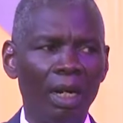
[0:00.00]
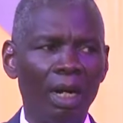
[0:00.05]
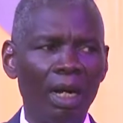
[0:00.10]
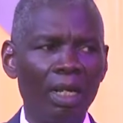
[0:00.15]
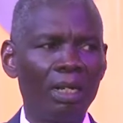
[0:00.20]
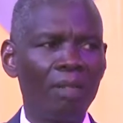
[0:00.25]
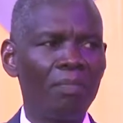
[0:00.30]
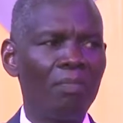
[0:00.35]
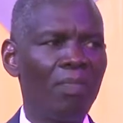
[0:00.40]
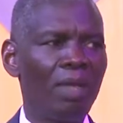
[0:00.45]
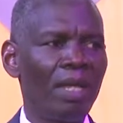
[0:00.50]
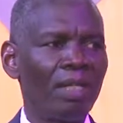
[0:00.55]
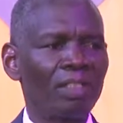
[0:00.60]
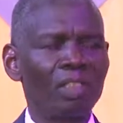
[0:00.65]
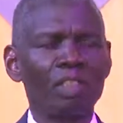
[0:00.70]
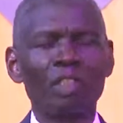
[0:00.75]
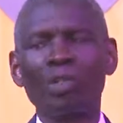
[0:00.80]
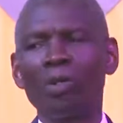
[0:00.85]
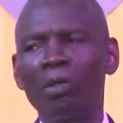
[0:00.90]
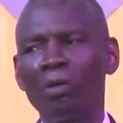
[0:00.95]
And he made
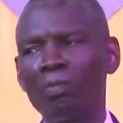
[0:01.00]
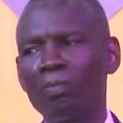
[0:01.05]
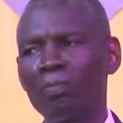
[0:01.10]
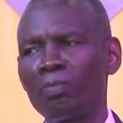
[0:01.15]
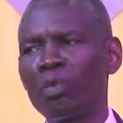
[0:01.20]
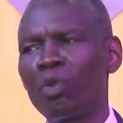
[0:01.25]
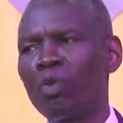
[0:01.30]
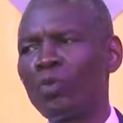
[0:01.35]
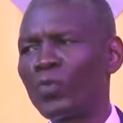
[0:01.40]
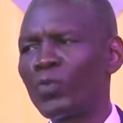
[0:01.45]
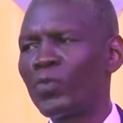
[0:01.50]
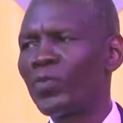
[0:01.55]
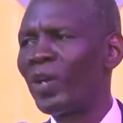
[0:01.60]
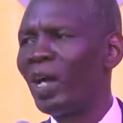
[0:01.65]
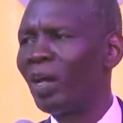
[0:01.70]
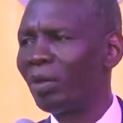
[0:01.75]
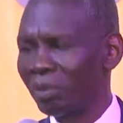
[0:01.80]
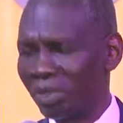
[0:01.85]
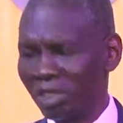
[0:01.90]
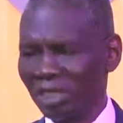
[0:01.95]
some
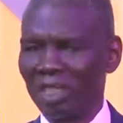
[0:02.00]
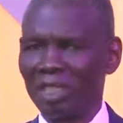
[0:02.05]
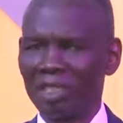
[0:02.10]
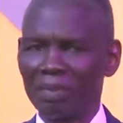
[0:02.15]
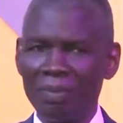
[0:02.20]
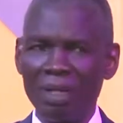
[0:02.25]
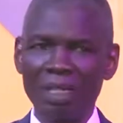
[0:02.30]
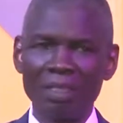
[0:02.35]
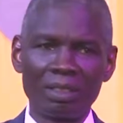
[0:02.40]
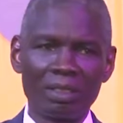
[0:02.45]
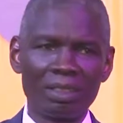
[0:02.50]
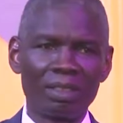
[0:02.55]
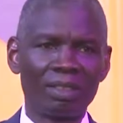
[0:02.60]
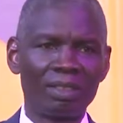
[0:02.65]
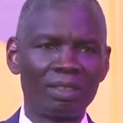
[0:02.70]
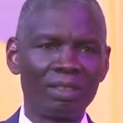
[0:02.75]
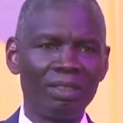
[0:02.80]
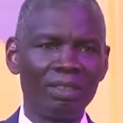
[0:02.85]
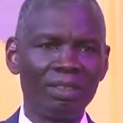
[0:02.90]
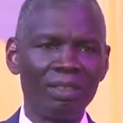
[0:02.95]
profound
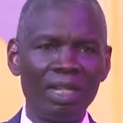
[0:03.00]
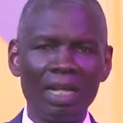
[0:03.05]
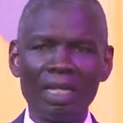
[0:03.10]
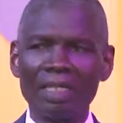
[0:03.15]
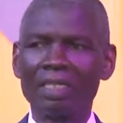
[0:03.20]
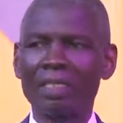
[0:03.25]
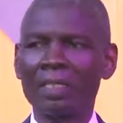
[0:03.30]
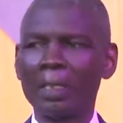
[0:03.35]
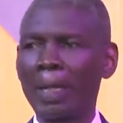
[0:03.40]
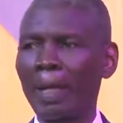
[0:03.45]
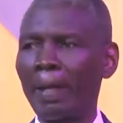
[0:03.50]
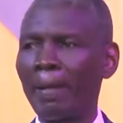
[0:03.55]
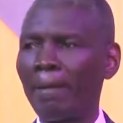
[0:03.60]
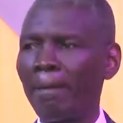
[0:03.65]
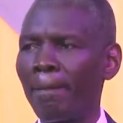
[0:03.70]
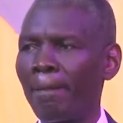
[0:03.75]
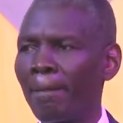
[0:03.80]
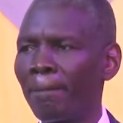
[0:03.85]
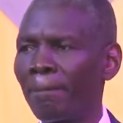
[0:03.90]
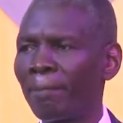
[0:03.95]
statements that
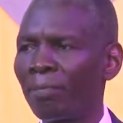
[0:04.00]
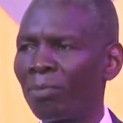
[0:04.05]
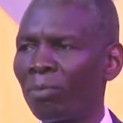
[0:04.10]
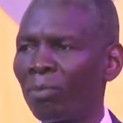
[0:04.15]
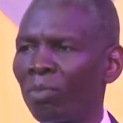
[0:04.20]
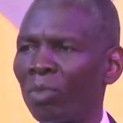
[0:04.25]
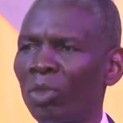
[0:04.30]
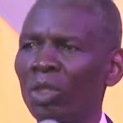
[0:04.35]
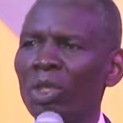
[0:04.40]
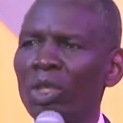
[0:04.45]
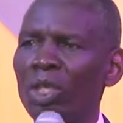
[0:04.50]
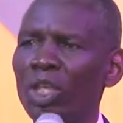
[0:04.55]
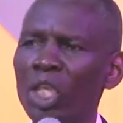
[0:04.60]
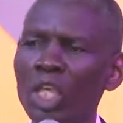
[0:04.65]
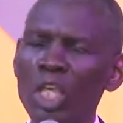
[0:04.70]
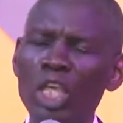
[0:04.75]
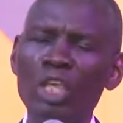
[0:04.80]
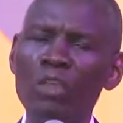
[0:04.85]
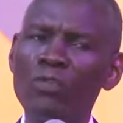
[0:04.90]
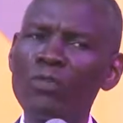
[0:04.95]

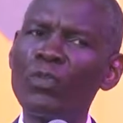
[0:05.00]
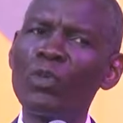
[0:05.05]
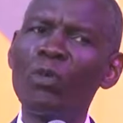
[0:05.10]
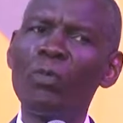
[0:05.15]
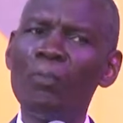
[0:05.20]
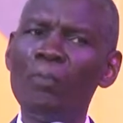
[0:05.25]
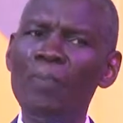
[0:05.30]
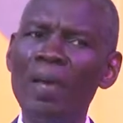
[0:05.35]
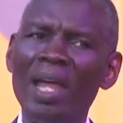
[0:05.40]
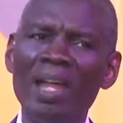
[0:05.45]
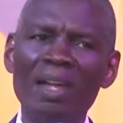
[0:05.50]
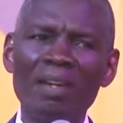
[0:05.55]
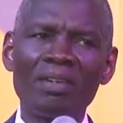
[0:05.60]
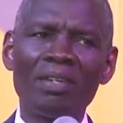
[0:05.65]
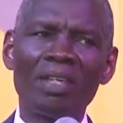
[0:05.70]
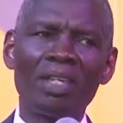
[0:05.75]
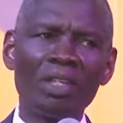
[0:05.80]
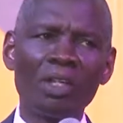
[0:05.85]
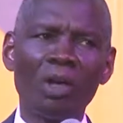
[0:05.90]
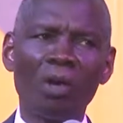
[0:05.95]
if you
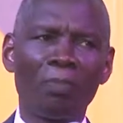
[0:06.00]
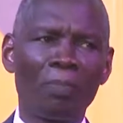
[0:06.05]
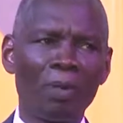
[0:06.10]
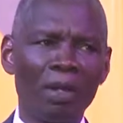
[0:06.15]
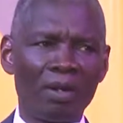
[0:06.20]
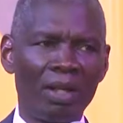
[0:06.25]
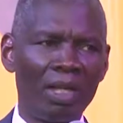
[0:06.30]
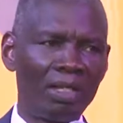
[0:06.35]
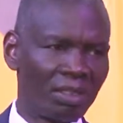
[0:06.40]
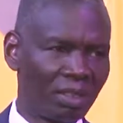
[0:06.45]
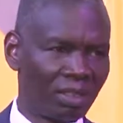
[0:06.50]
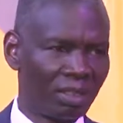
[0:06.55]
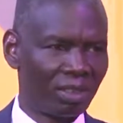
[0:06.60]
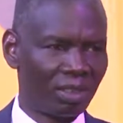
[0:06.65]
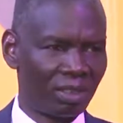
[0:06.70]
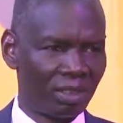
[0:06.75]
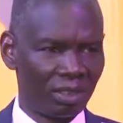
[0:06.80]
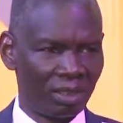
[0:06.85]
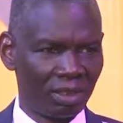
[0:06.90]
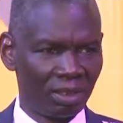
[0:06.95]
bury your
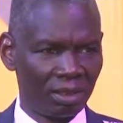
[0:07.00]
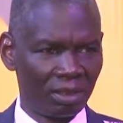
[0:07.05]
parents,